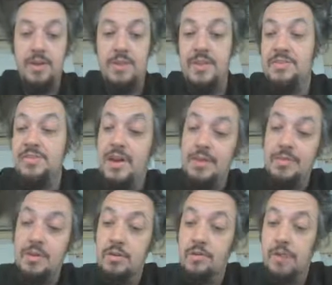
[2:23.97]
And this time
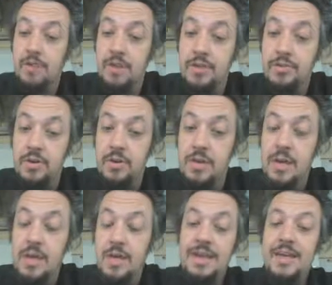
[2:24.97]
the interval notation
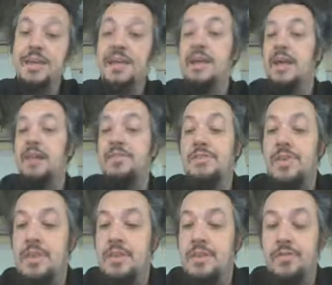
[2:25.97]
indicates
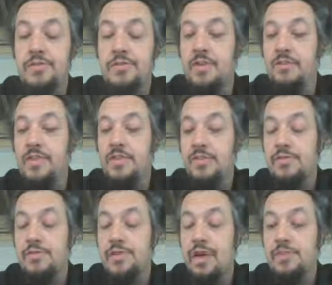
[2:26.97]
that this is all the values
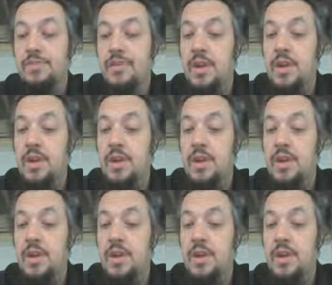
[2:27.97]
for x